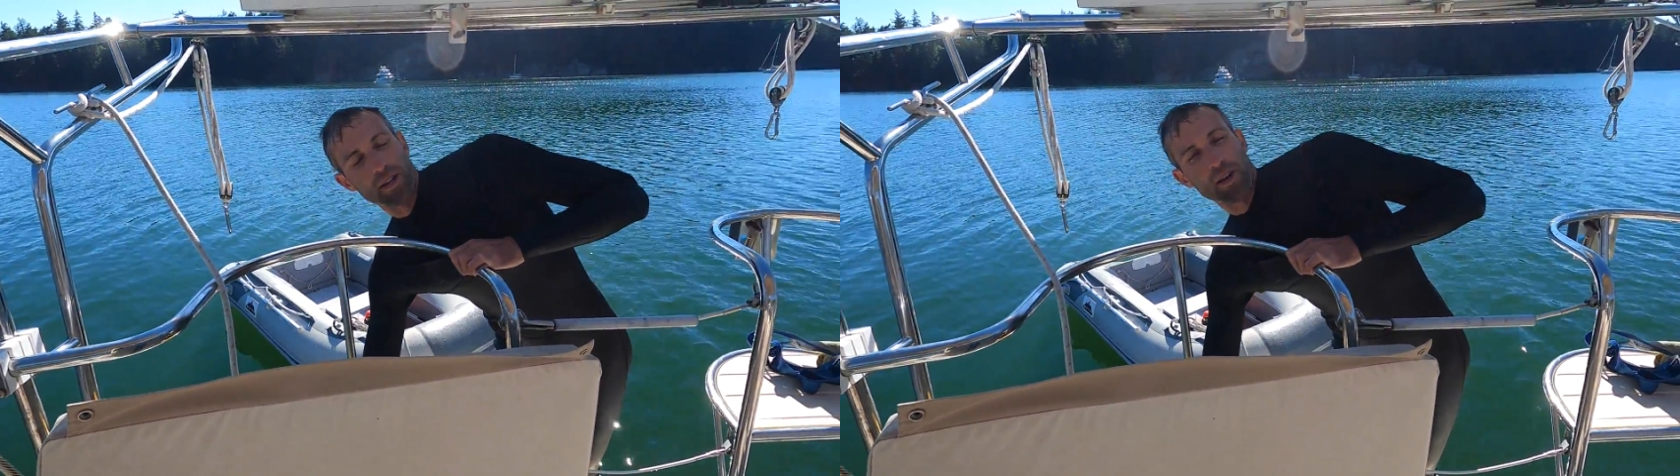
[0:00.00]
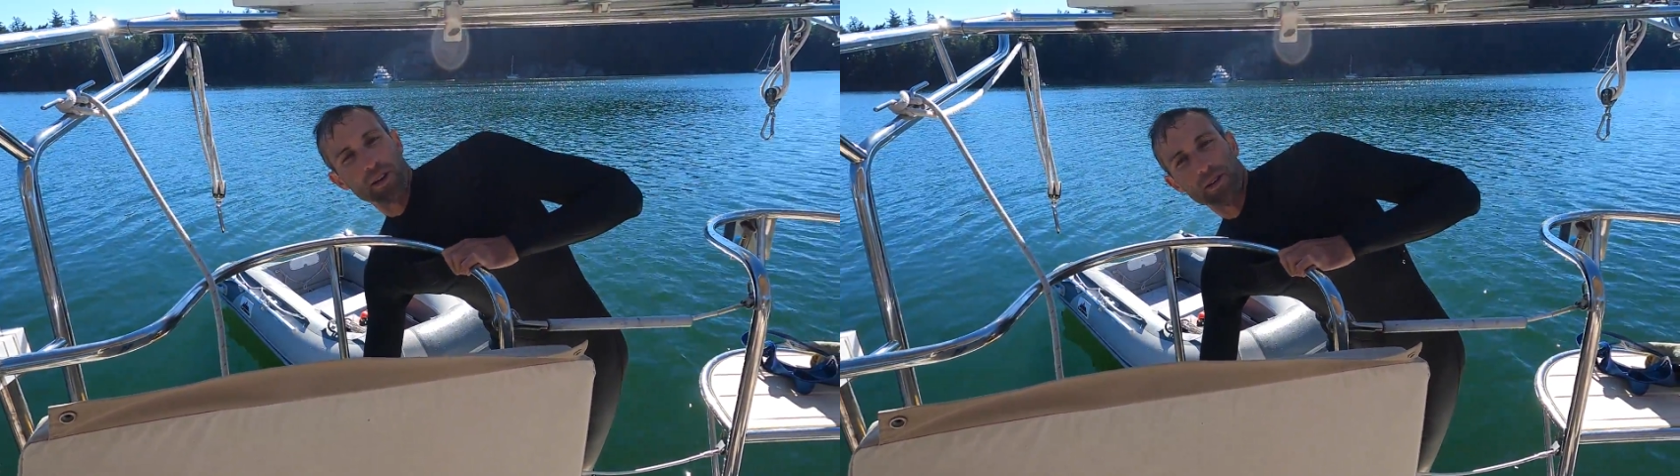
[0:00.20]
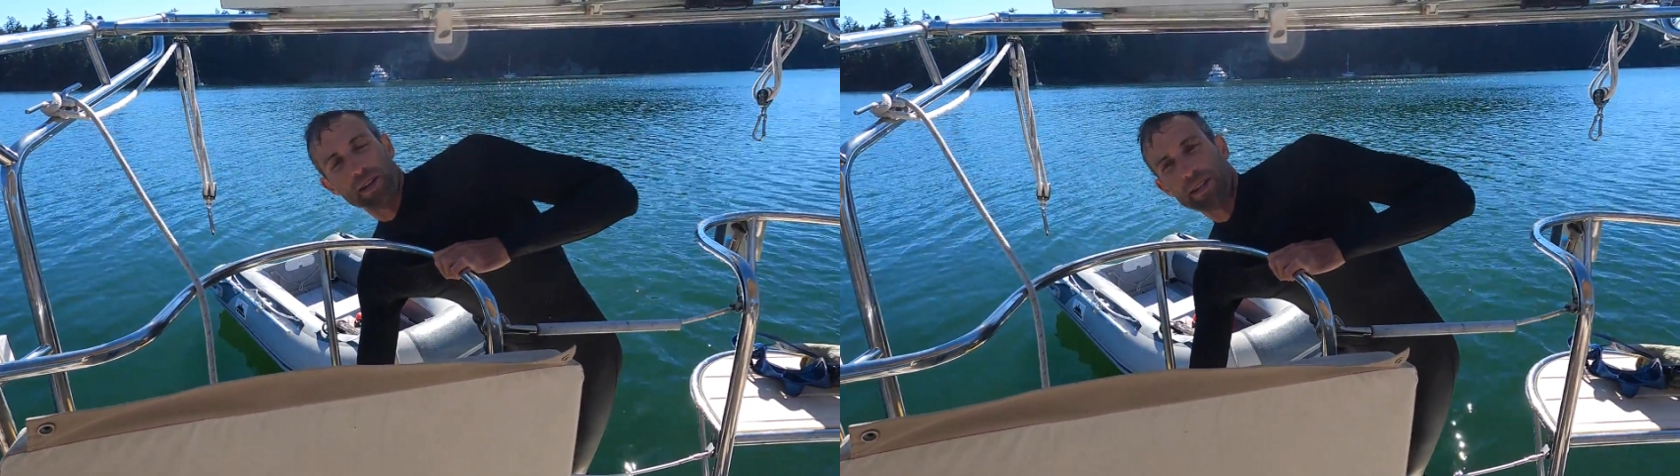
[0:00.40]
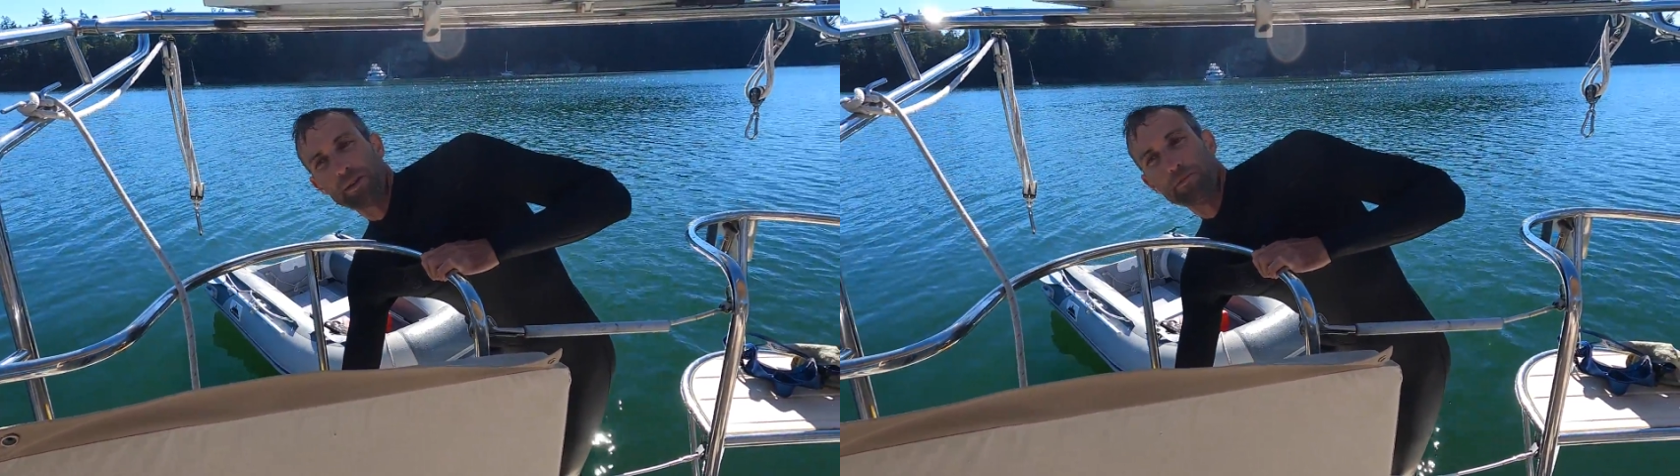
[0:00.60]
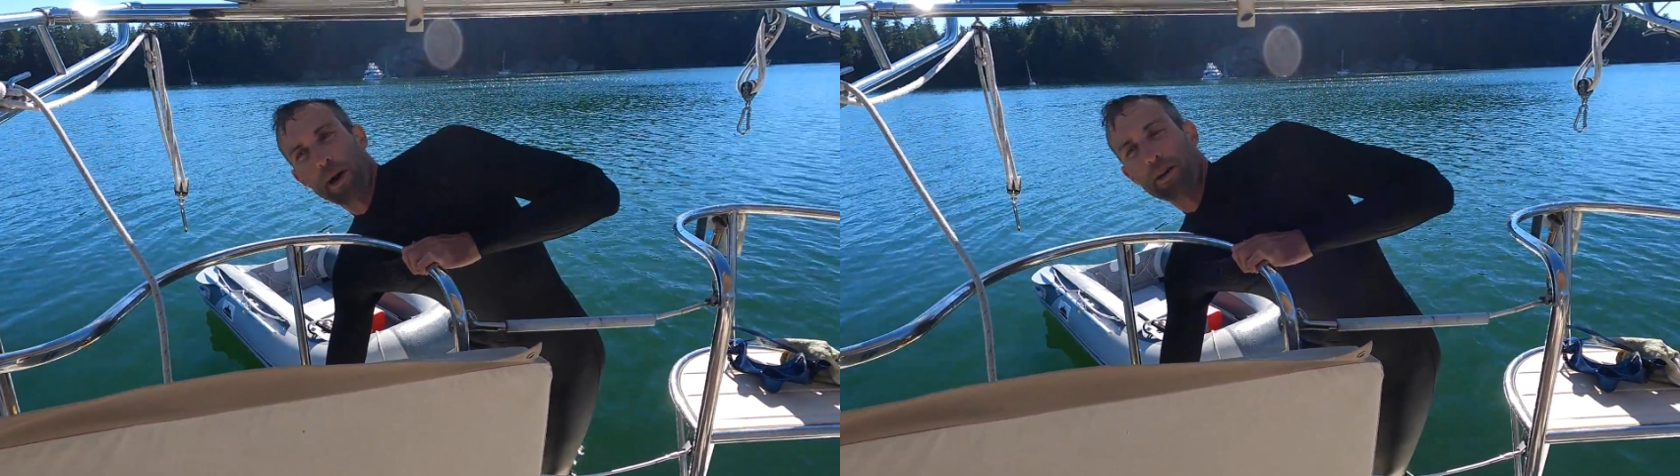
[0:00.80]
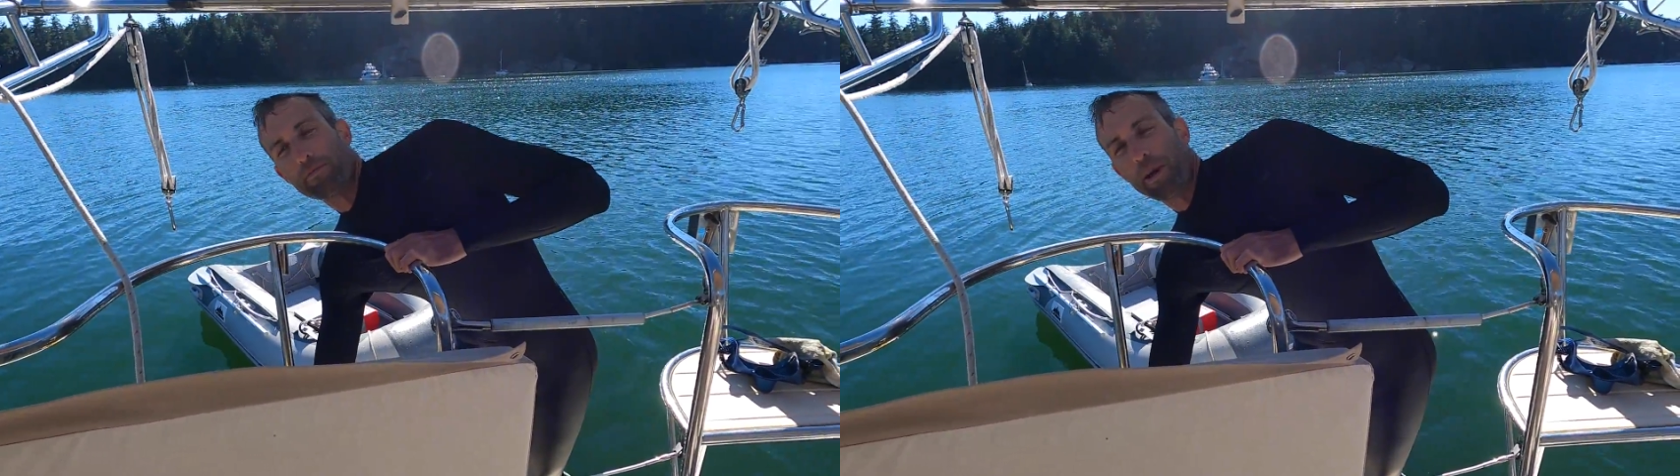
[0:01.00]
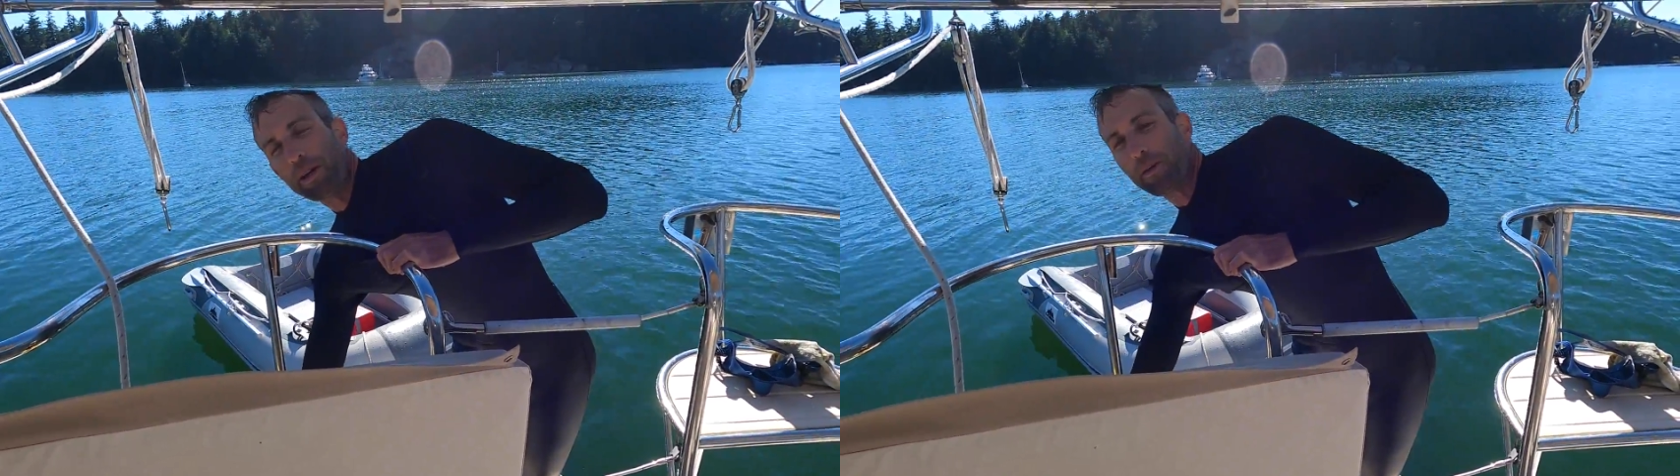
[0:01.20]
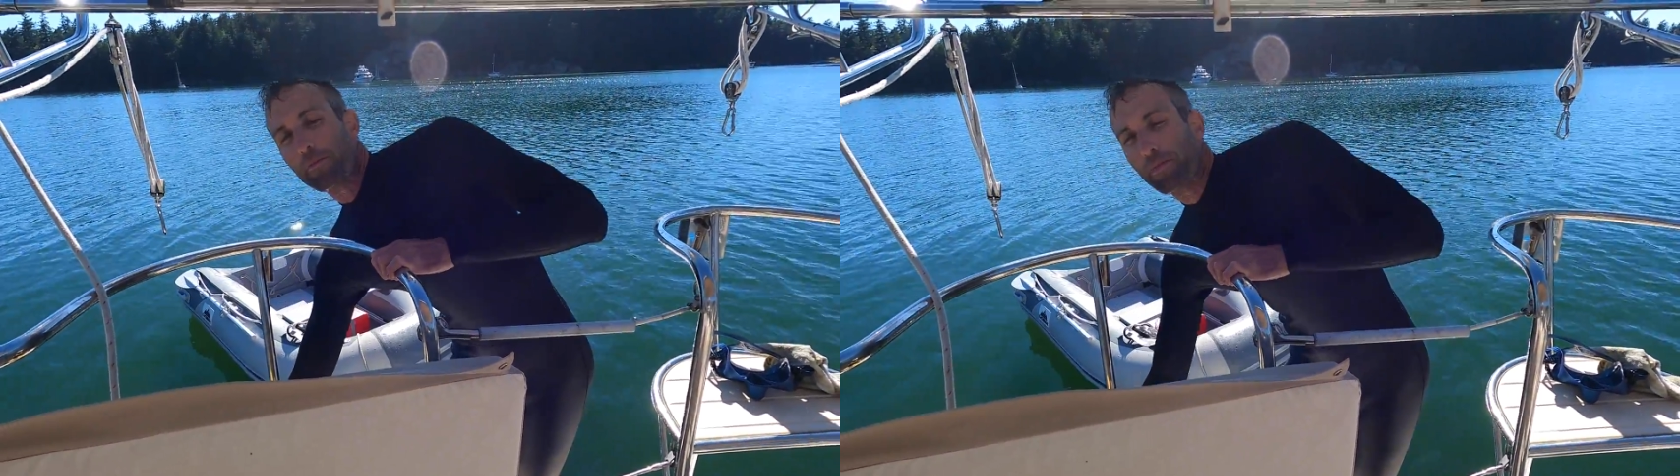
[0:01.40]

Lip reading: aren't bottom painted.